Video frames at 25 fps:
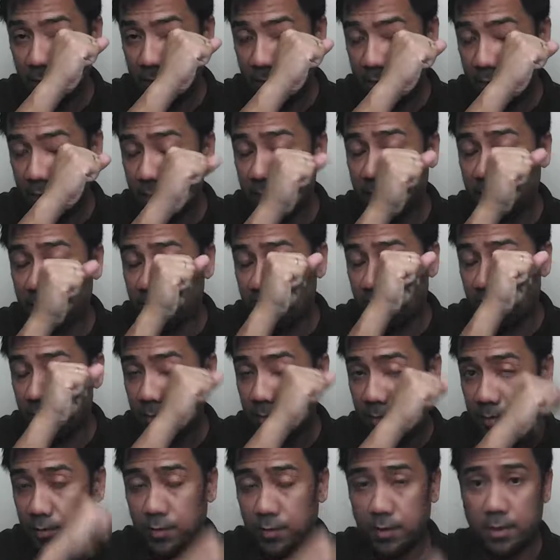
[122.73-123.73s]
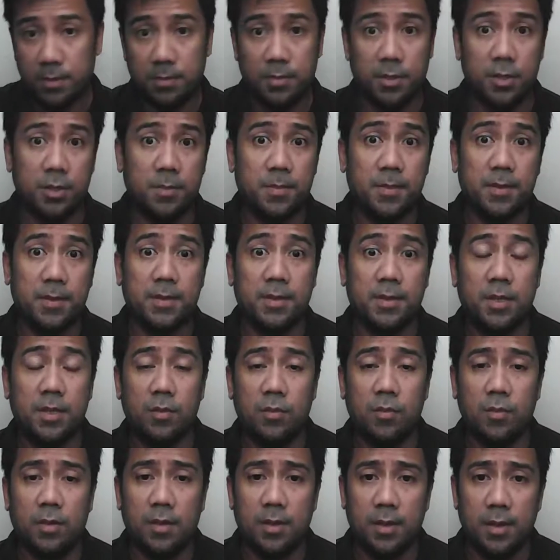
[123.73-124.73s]
to develop with the bishop on
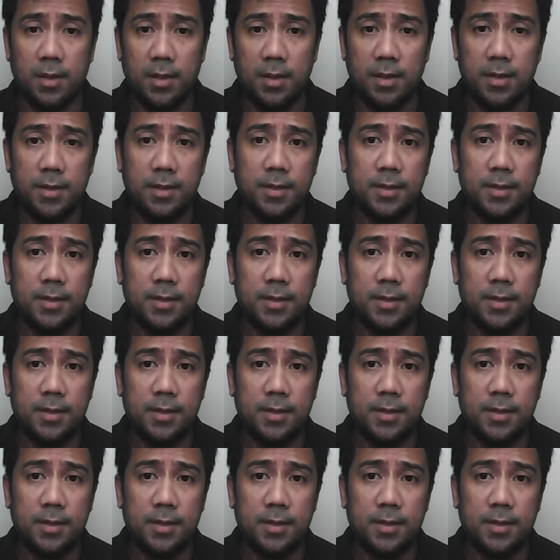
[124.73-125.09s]
c1.